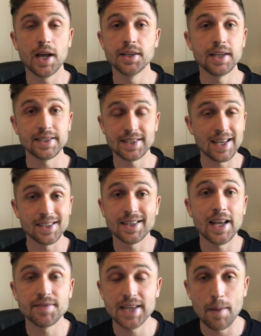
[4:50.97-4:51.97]
and it says
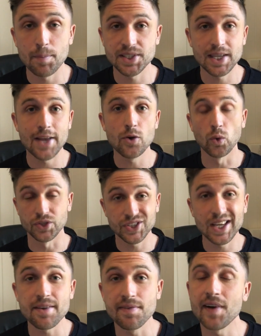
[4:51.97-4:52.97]
save 10% or
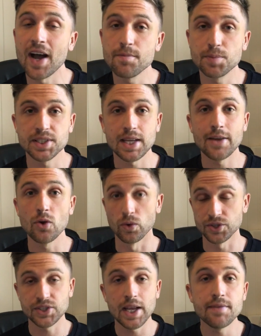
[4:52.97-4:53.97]
save 5% or
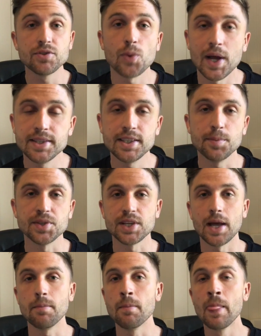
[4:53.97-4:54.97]
save
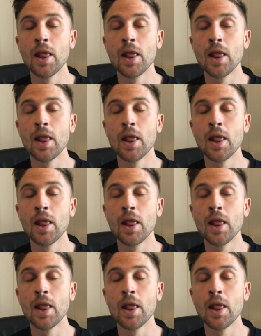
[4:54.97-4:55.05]
20%,